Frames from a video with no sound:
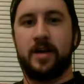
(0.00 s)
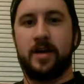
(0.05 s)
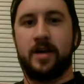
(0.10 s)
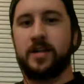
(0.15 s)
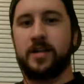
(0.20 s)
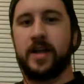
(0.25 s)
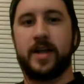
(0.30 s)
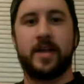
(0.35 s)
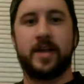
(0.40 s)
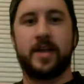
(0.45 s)

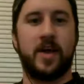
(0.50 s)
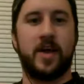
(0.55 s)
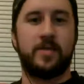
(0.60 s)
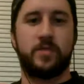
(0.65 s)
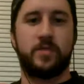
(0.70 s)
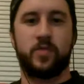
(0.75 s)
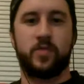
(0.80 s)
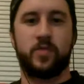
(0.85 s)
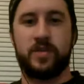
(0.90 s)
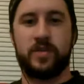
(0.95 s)
like
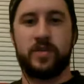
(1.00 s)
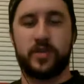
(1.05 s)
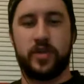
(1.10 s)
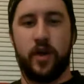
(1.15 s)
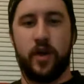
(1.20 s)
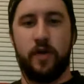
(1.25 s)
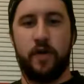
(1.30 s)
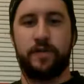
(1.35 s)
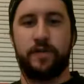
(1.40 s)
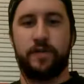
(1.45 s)

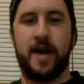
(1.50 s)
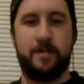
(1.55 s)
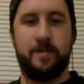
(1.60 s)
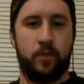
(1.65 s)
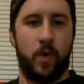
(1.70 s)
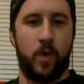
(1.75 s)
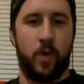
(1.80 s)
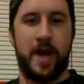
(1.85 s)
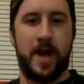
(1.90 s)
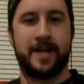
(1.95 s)
go 5
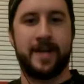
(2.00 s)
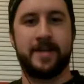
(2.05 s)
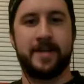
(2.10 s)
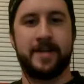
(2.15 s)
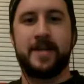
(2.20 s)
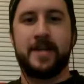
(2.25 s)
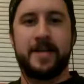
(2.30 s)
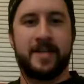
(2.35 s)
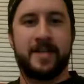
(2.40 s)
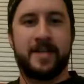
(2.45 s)
wide,
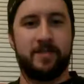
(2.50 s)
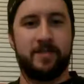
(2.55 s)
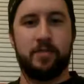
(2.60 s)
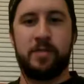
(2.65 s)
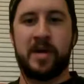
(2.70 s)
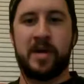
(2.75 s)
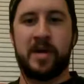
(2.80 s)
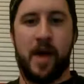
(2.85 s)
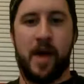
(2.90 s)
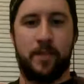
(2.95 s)
give him
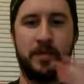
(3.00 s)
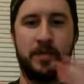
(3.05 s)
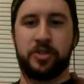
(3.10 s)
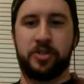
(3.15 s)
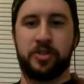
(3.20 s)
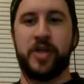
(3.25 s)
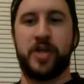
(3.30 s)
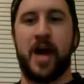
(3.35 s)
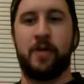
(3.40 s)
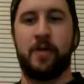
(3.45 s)
a couple of
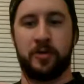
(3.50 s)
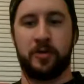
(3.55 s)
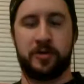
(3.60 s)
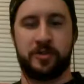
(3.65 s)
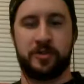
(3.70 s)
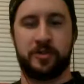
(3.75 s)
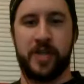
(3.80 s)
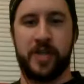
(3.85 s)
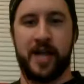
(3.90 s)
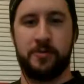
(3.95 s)

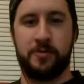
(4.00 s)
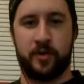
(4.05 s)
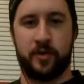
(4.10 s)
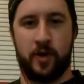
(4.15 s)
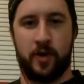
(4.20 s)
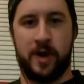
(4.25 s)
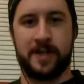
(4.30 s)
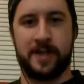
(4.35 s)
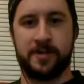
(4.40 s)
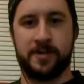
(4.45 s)
shallow
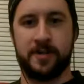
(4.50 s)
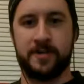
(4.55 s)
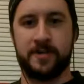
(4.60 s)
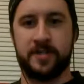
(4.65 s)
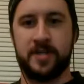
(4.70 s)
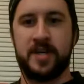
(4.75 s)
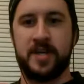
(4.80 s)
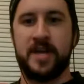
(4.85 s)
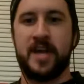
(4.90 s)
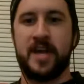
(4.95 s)

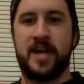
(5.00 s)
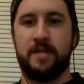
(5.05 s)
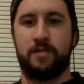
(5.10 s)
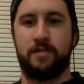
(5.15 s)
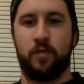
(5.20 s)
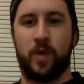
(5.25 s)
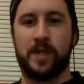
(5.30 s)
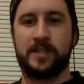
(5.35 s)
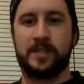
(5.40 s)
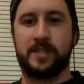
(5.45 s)
crossers. If
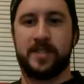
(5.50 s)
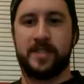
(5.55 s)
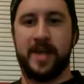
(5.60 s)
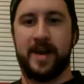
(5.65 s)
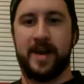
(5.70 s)
one's there,